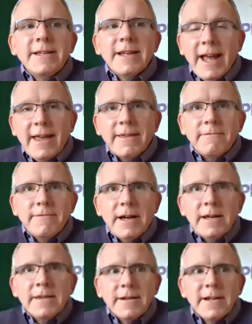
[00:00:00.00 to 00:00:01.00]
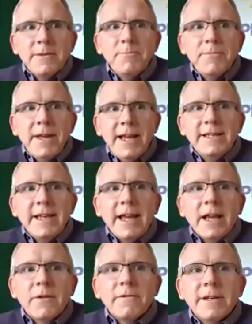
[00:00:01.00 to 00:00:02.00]
together rather than
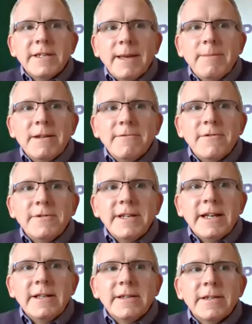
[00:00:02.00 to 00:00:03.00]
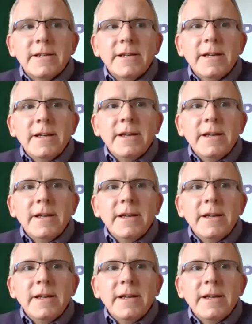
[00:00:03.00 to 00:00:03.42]
competing for a similar audience.